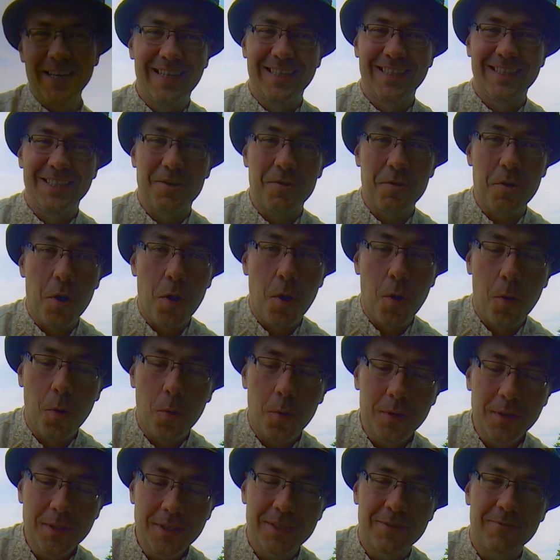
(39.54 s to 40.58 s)
So
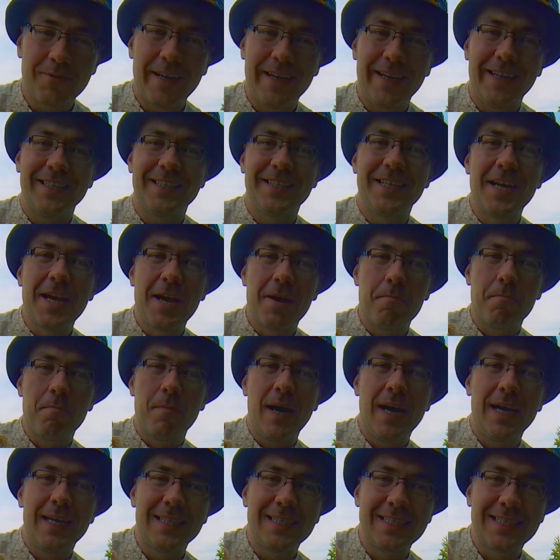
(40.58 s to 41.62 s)
horseradish
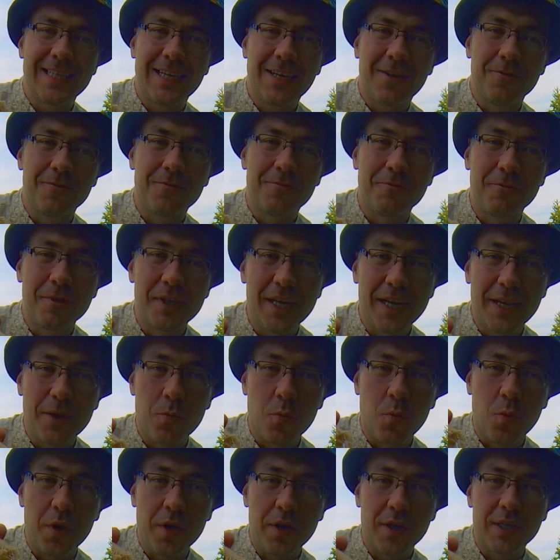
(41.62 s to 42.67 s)
might sound really
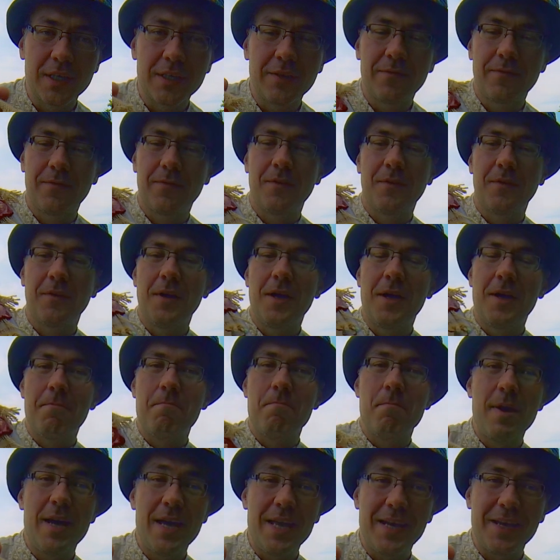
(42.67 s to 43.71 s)
weird for
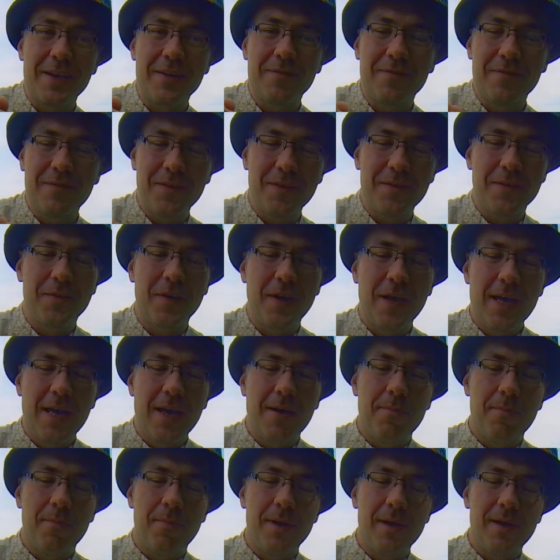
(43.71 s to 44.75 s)
many of you,
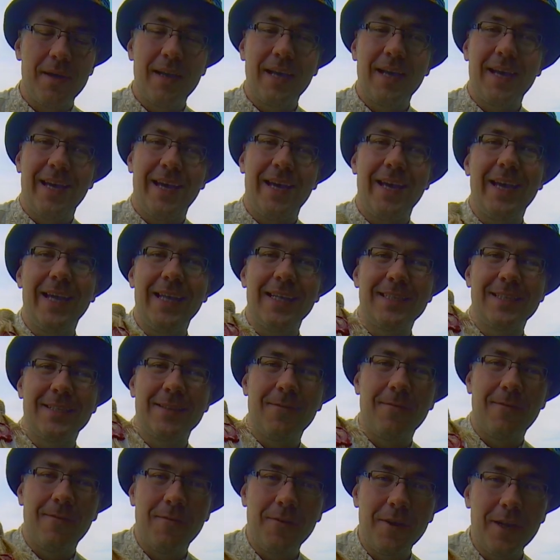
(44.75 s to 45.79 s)
but it's
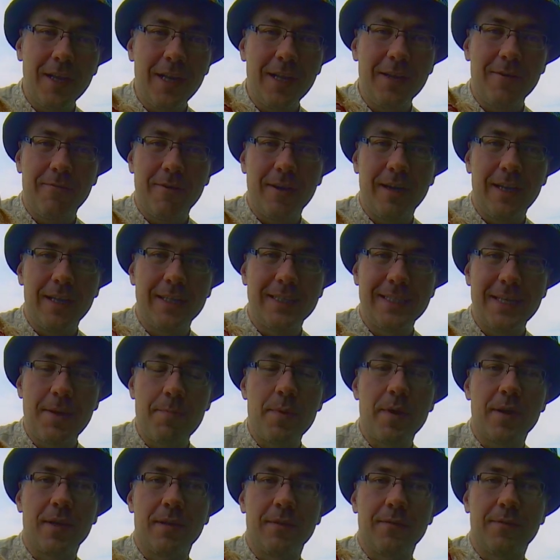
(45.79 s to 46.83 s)
really
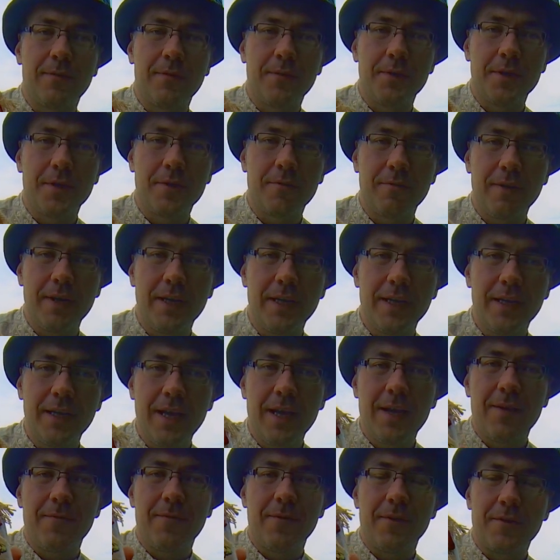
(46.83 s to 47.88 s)
typical for
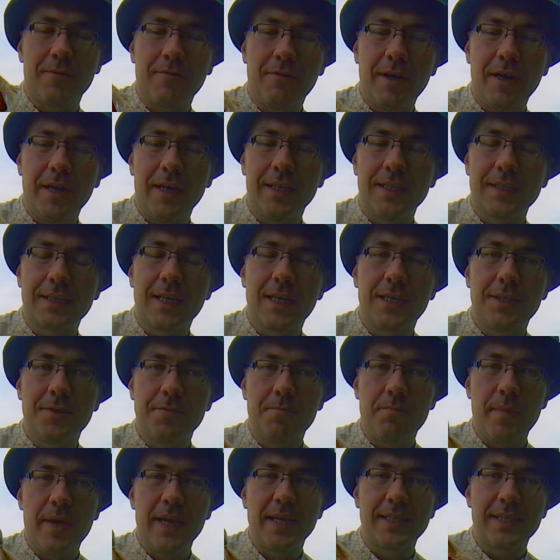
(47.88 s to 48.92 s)
Ukrainians to
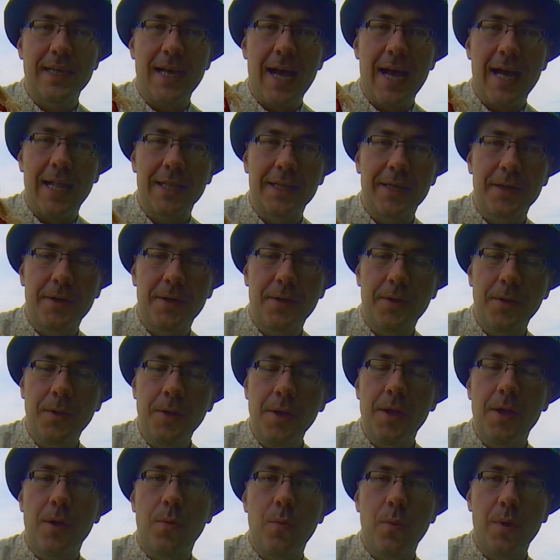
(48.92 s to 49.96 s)
mix alcohol
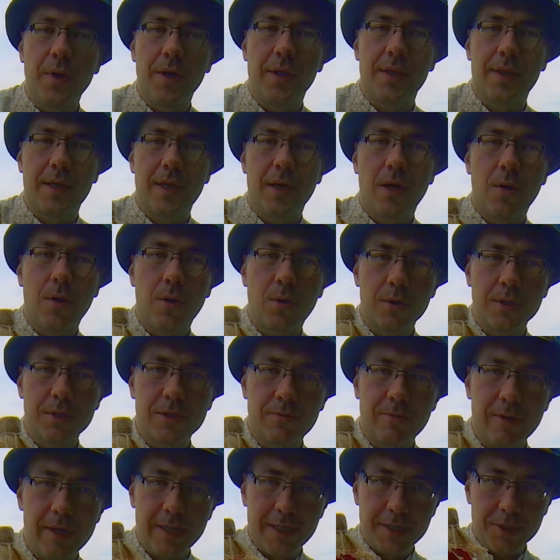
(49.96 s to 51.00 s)
with
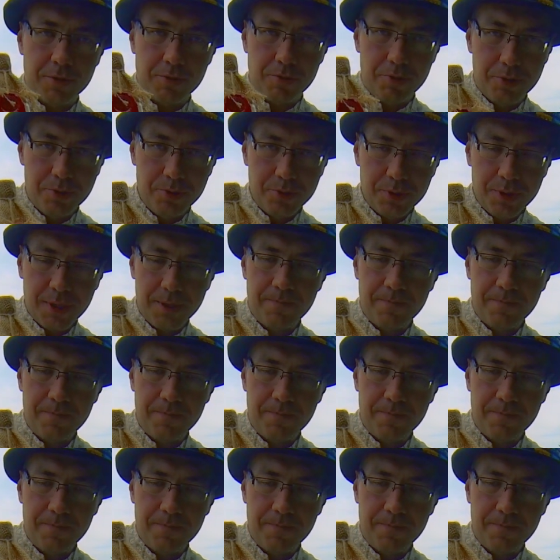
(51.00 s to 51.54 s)
horseradish root.